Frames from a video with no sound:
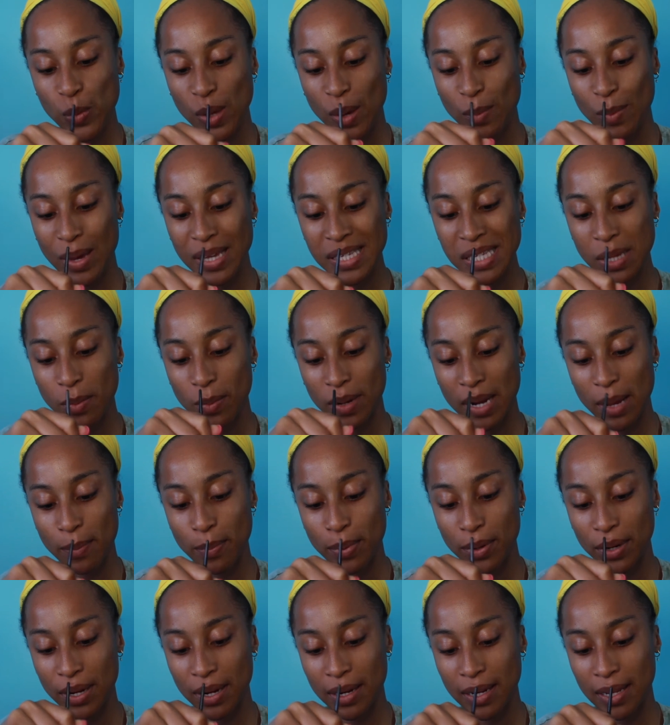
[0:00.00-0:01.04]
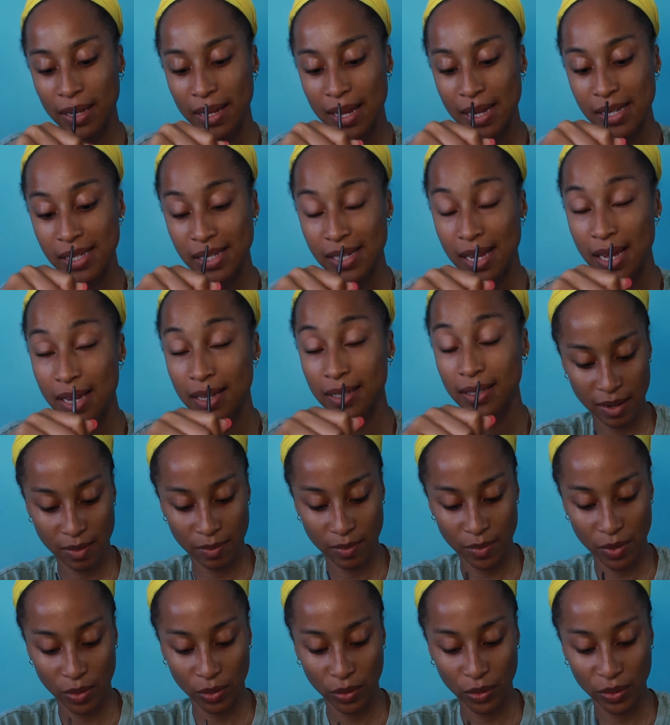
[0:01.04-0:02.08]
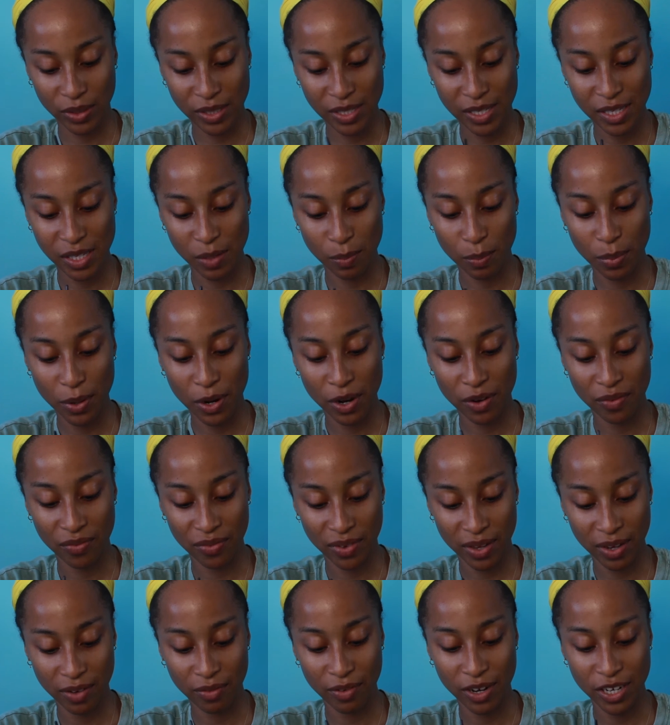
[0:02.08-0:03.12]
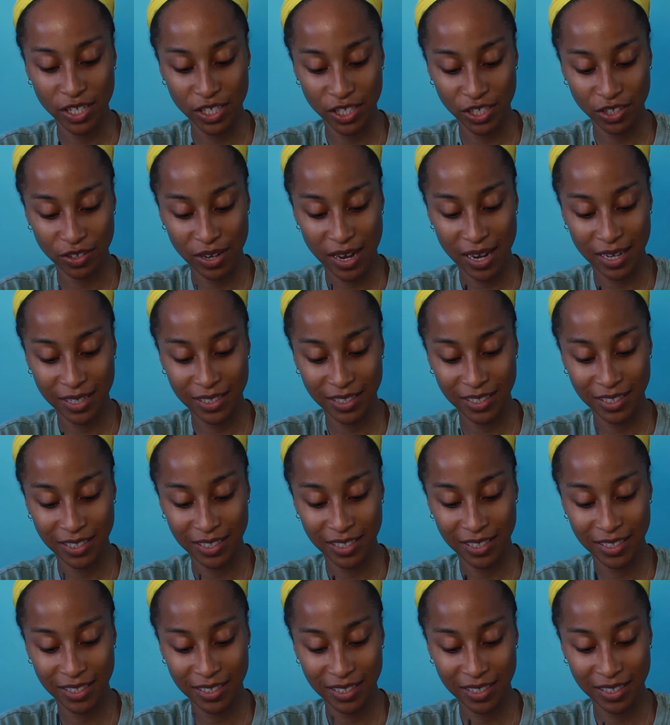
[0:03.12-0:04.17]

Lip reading: based on what I put on it last night. Oh no, this is a perfect ratio actually,